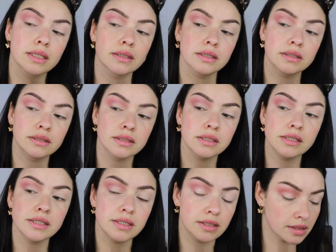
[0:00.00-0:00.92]
This
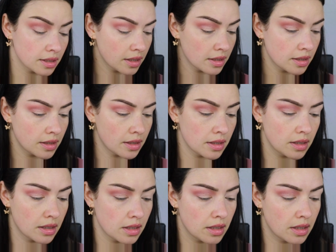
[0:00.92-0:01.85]
is
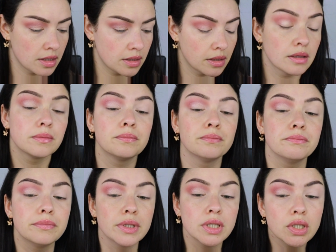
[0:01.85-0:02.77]

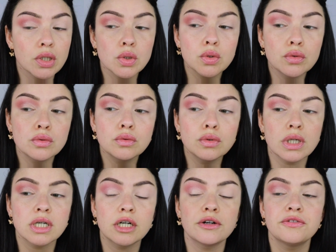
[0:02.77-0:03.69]

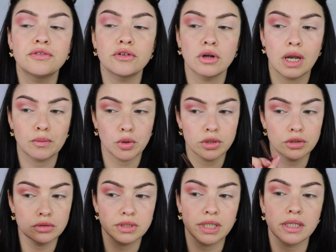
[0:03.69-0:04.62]
beautiful. I'm going
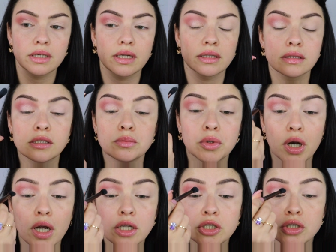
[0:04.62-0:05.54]
to take again this
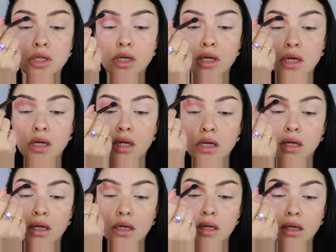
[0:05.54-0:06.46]
brush
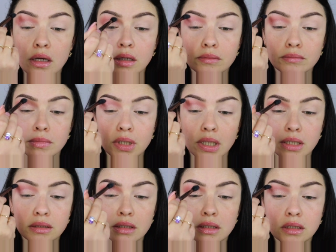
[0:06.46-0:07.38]
and
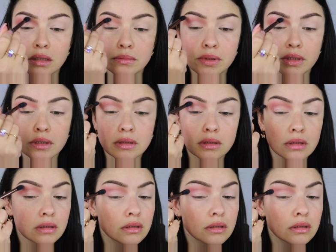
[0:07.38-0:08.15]
blend a little bit.